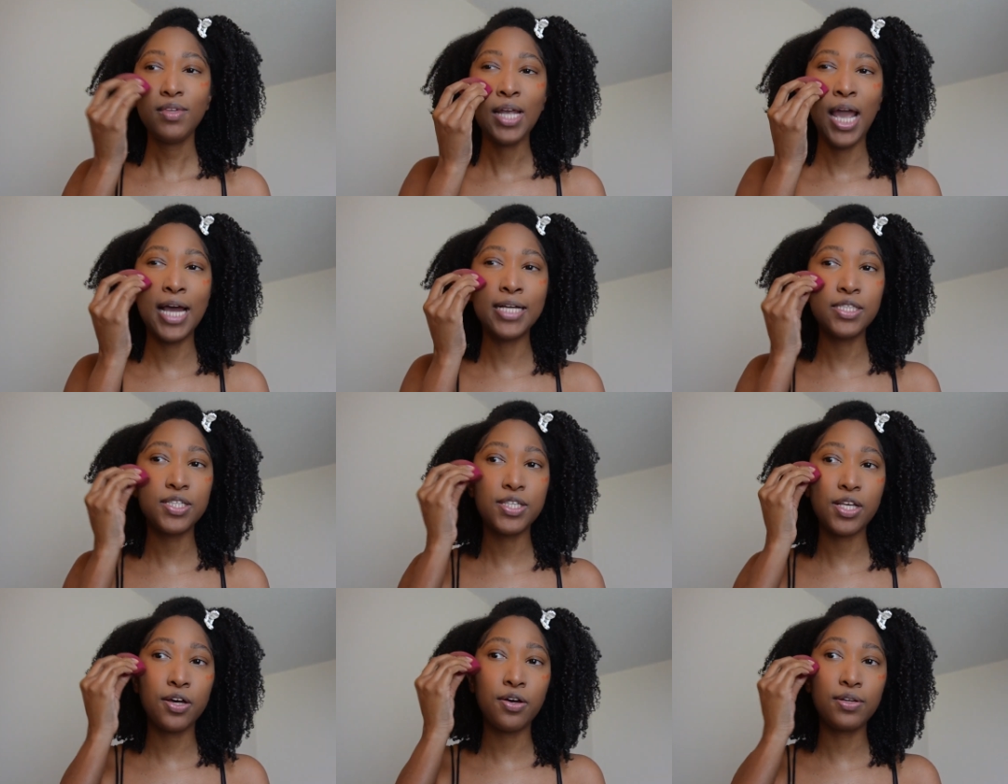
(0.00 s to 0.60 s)

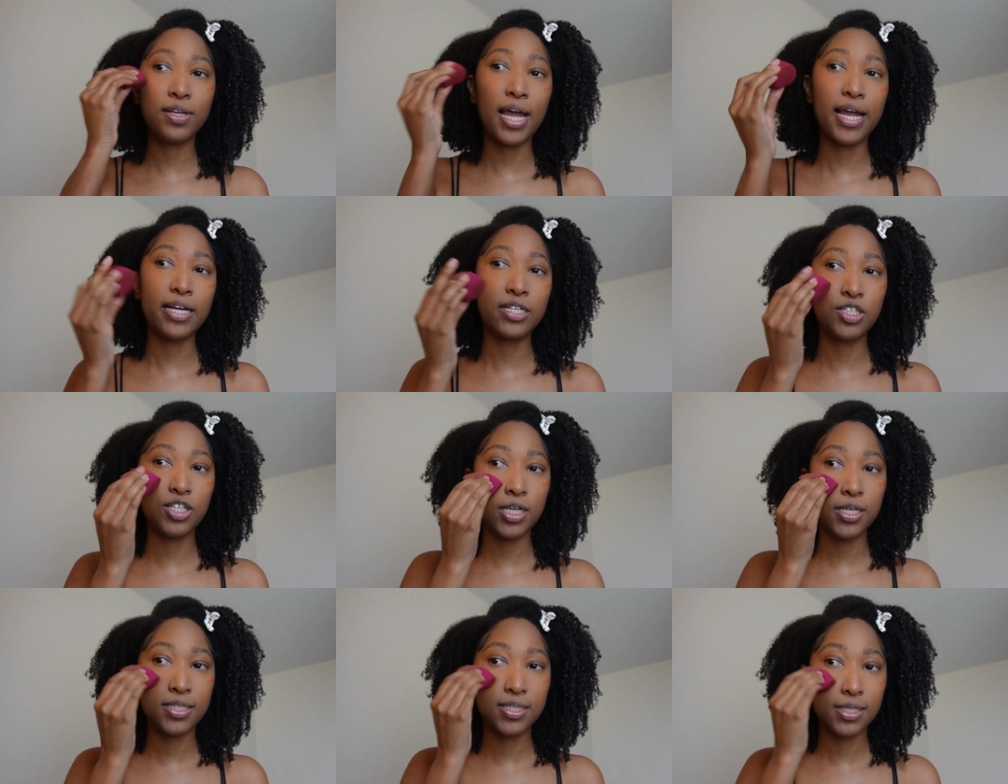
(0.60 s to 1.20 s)
And so, like,
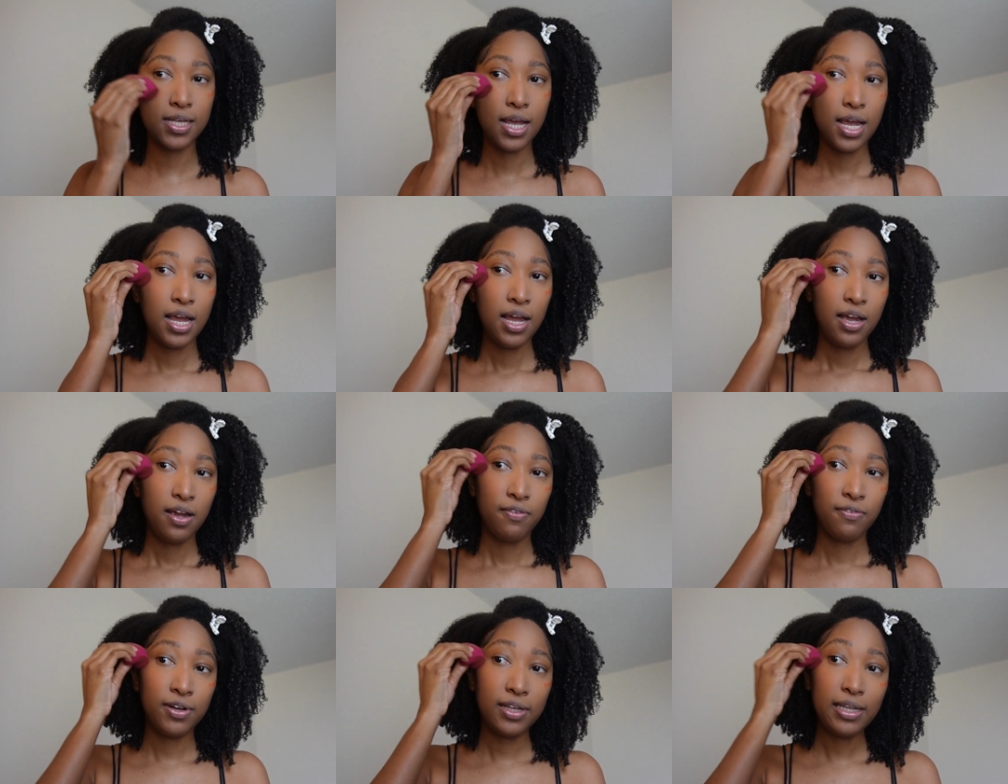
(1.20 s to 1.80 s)
just
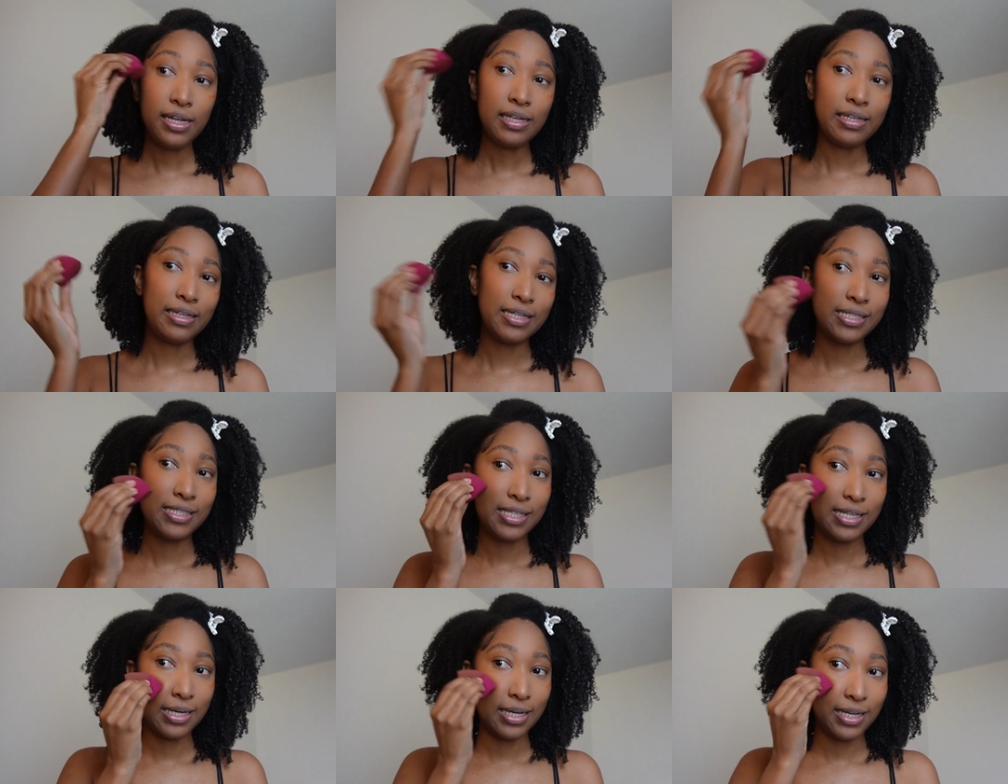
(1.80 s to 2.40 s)
really
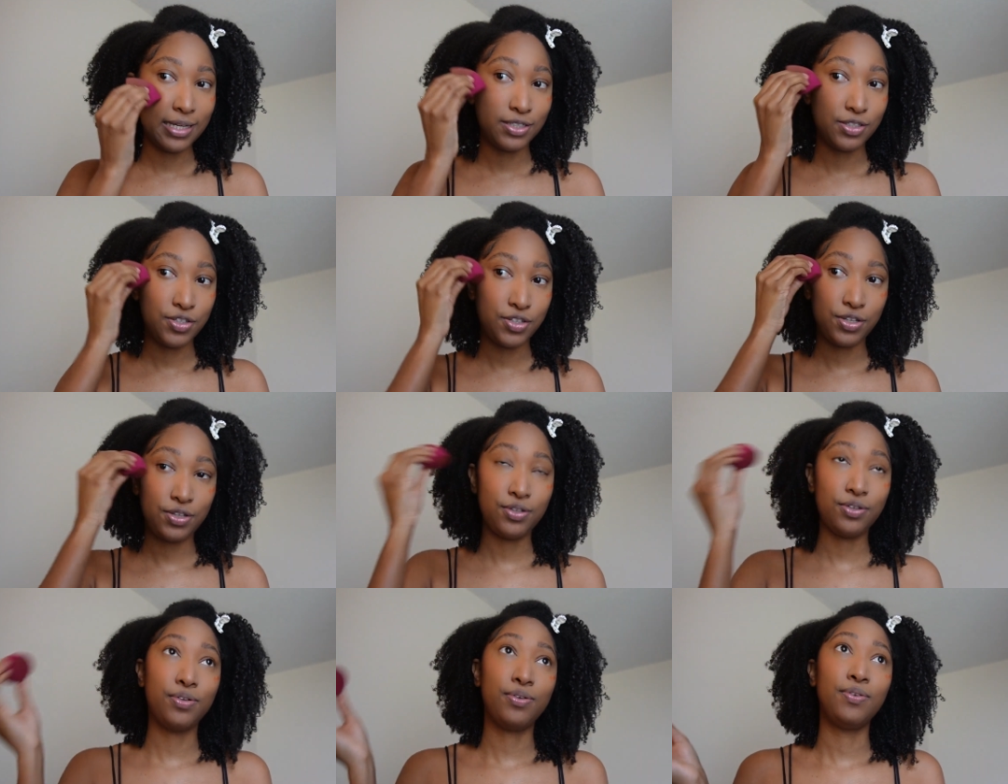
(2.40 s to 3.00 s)
listening
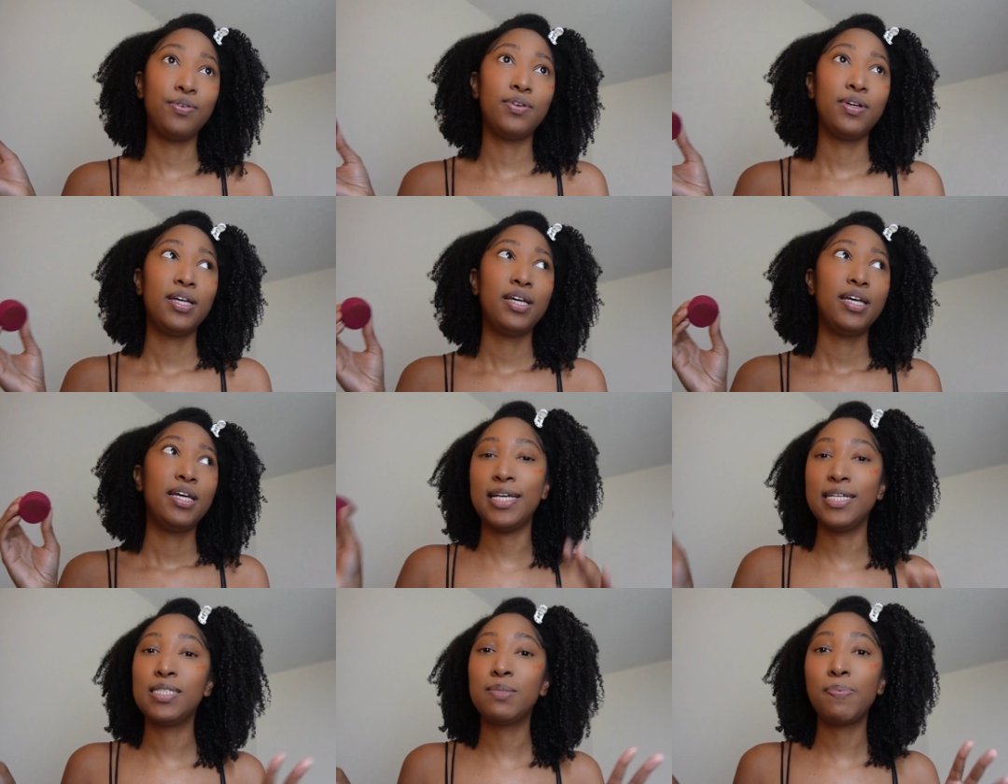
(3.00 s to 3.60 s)
to
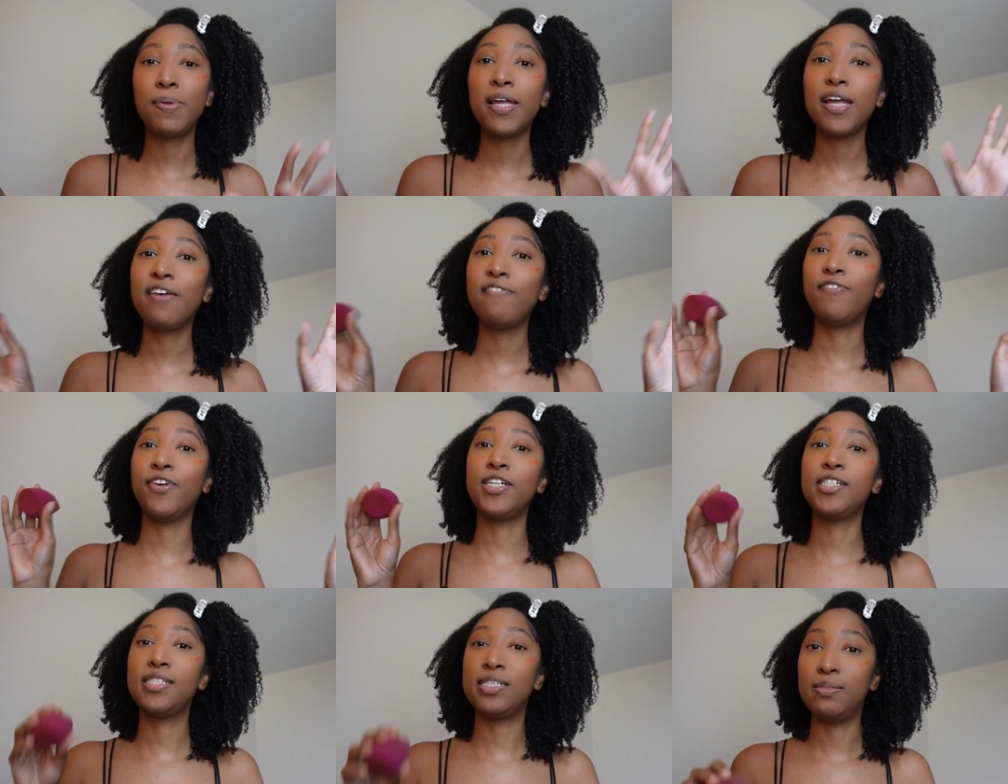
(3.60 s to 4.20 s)
his plan
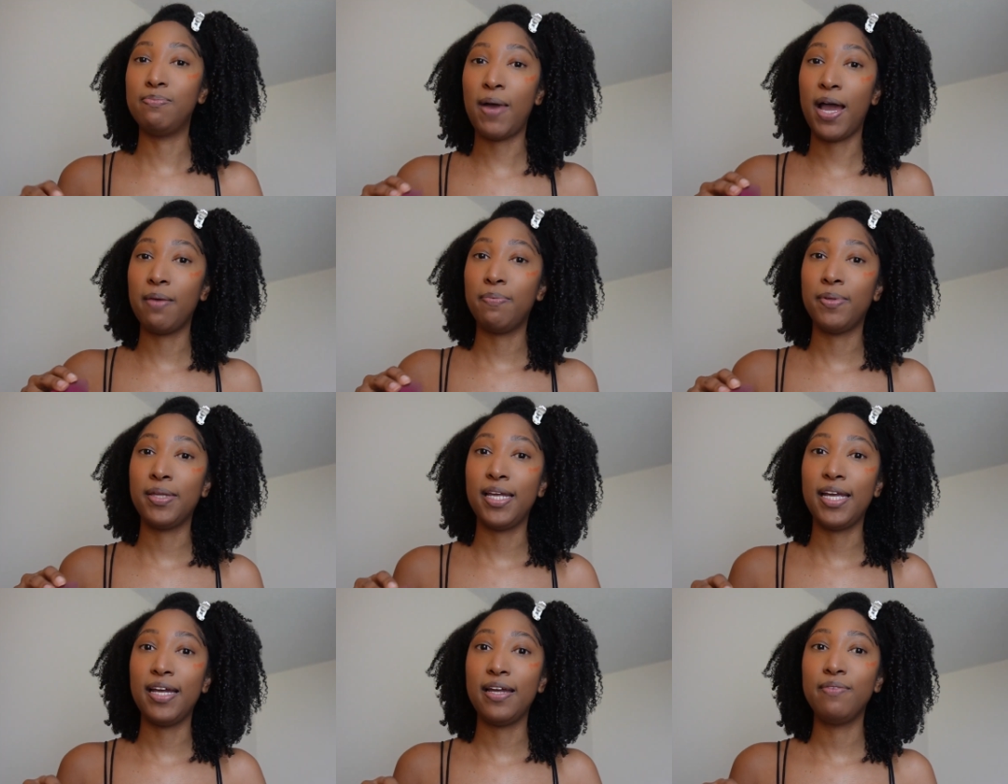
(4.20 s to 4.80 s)
versus my
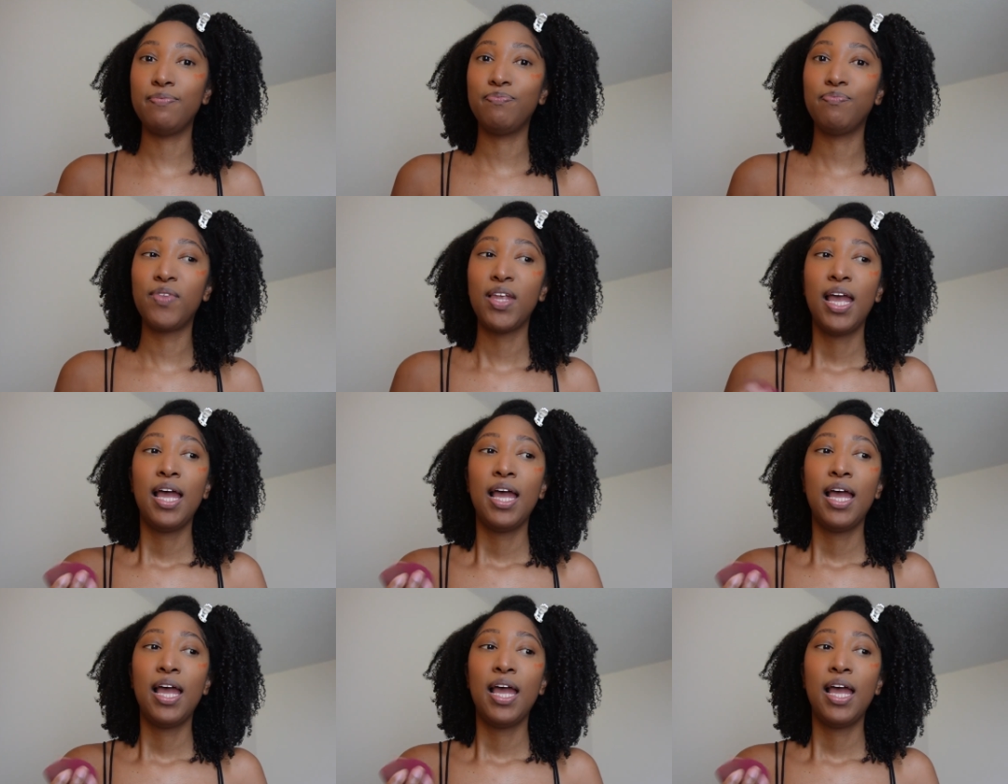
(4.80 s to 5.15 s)
plan.